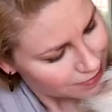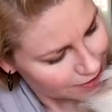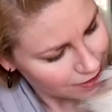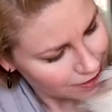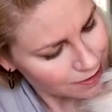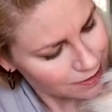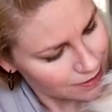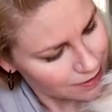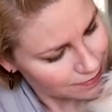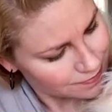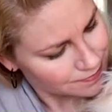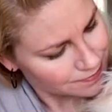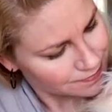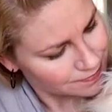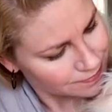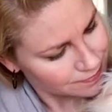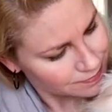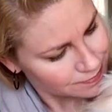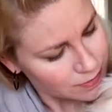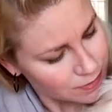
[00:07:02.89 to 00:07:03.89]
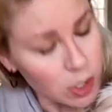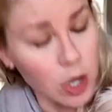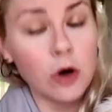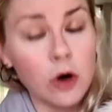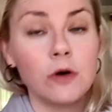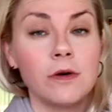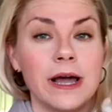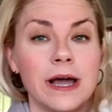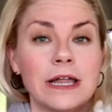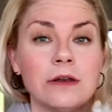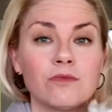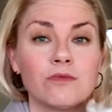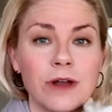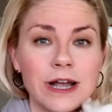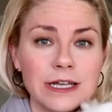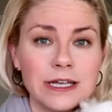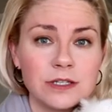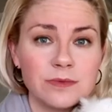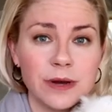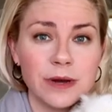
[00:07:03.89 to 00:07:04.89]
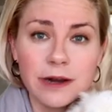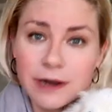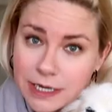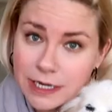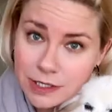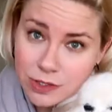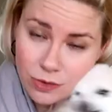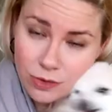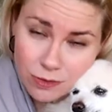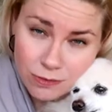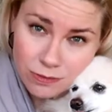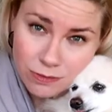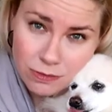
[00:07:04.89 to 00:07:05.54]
Yeah. Oh, and raspberries.